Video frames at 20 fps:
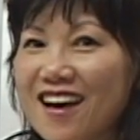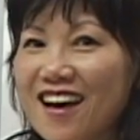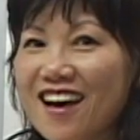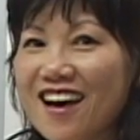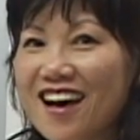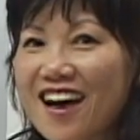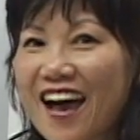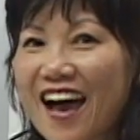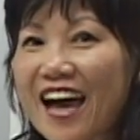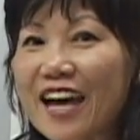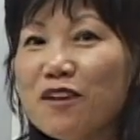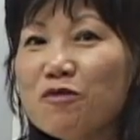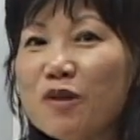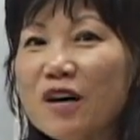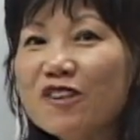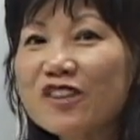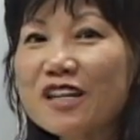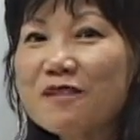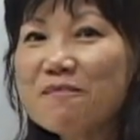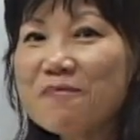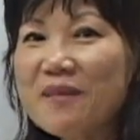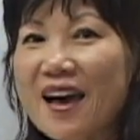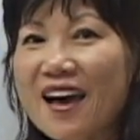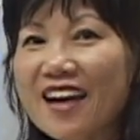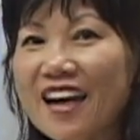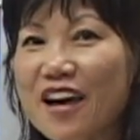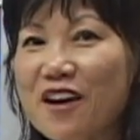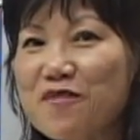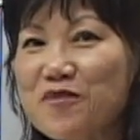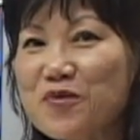Hi, welcome back
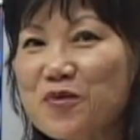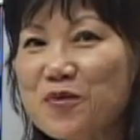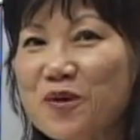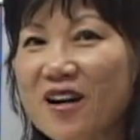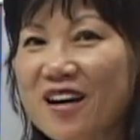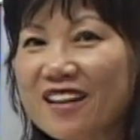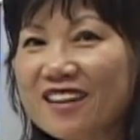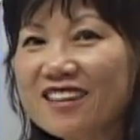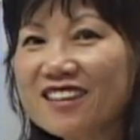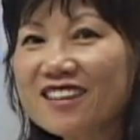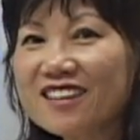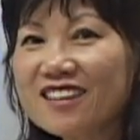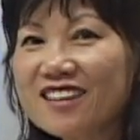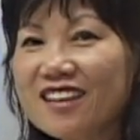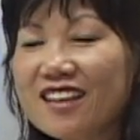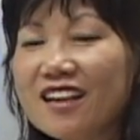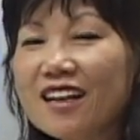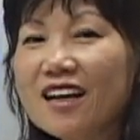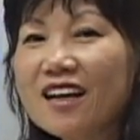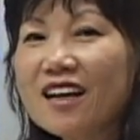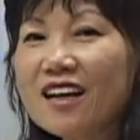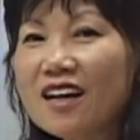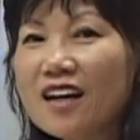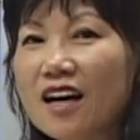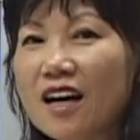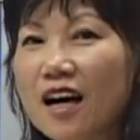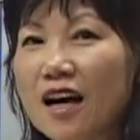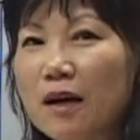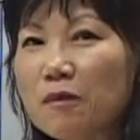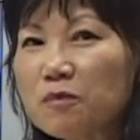everyone.
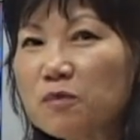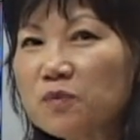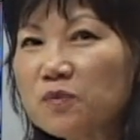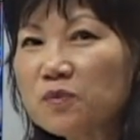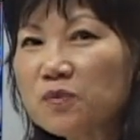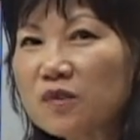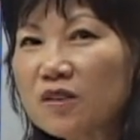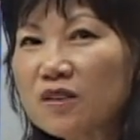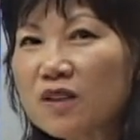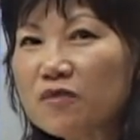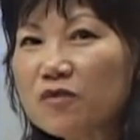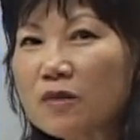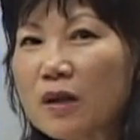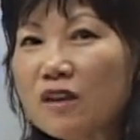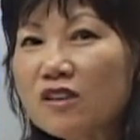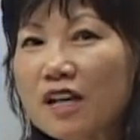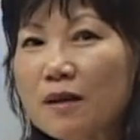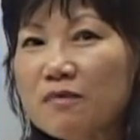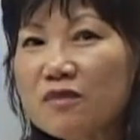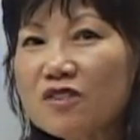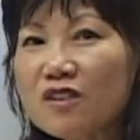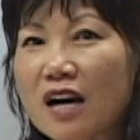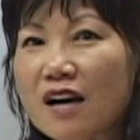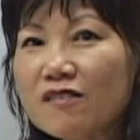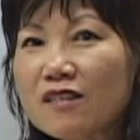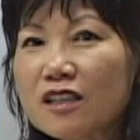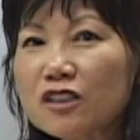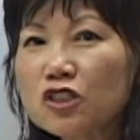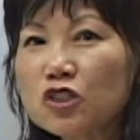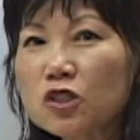Welcome to
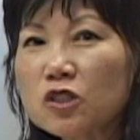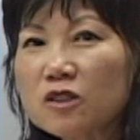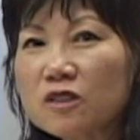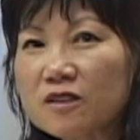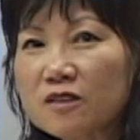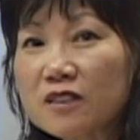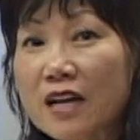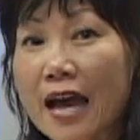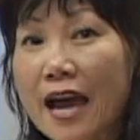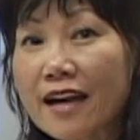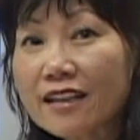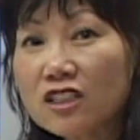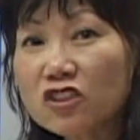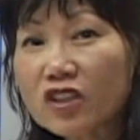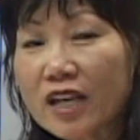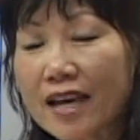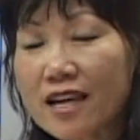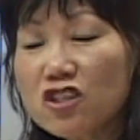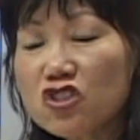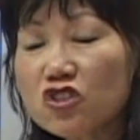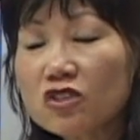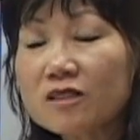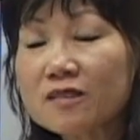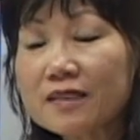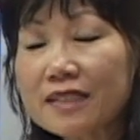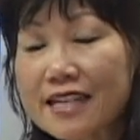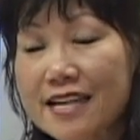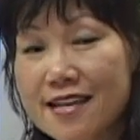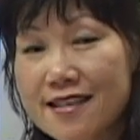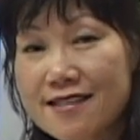our educational
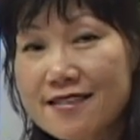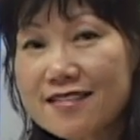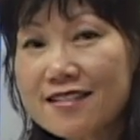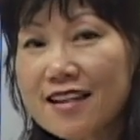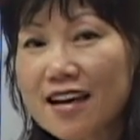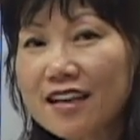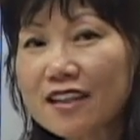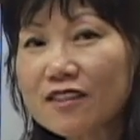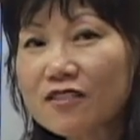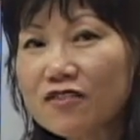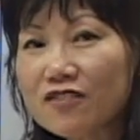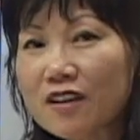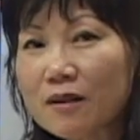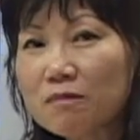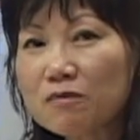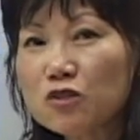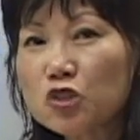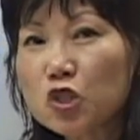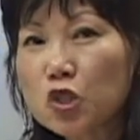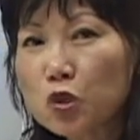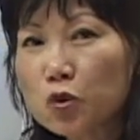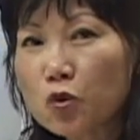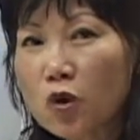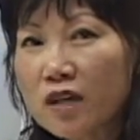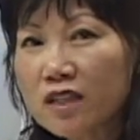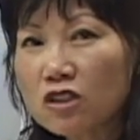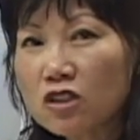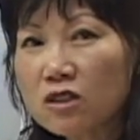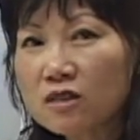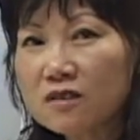insight from
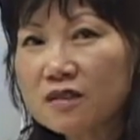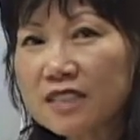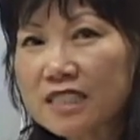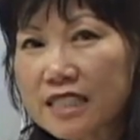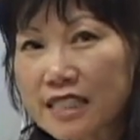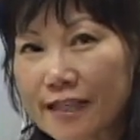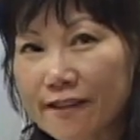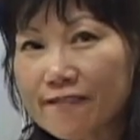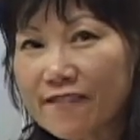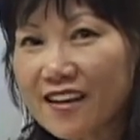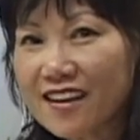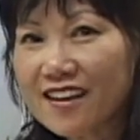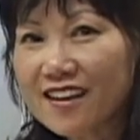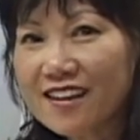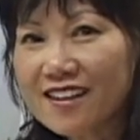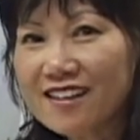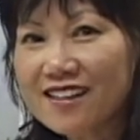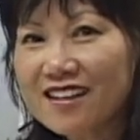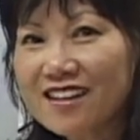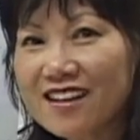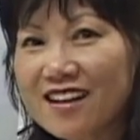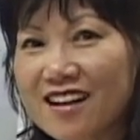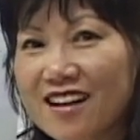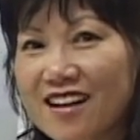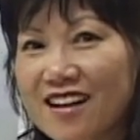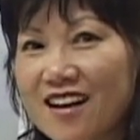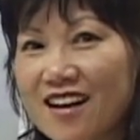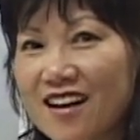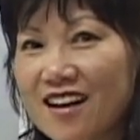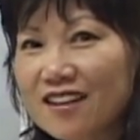Toronto TV.
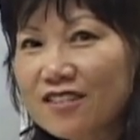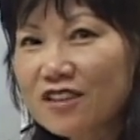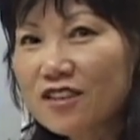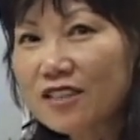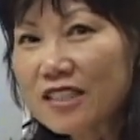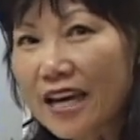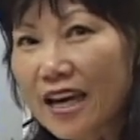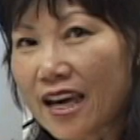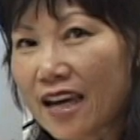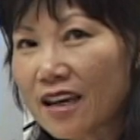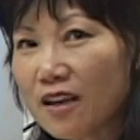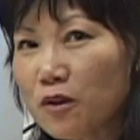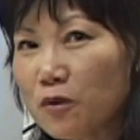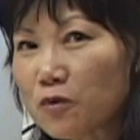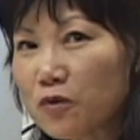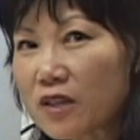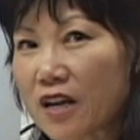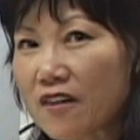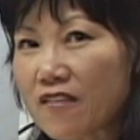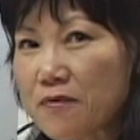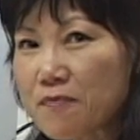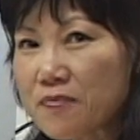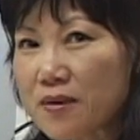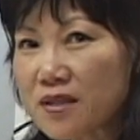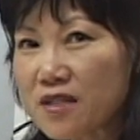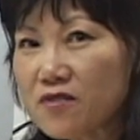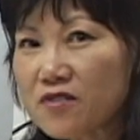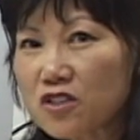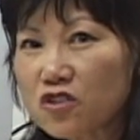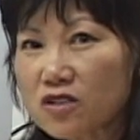Today we have a
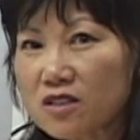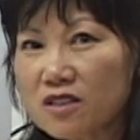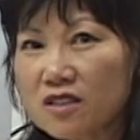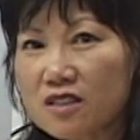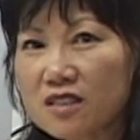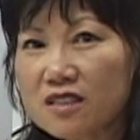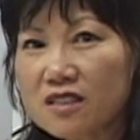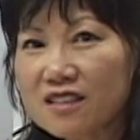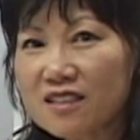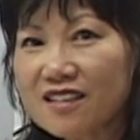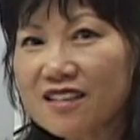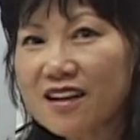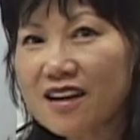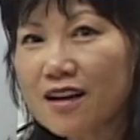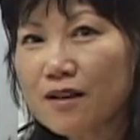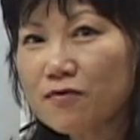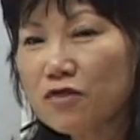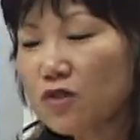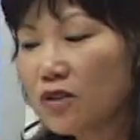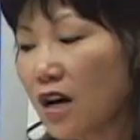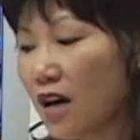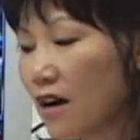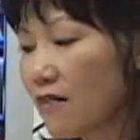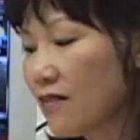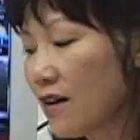privilege to have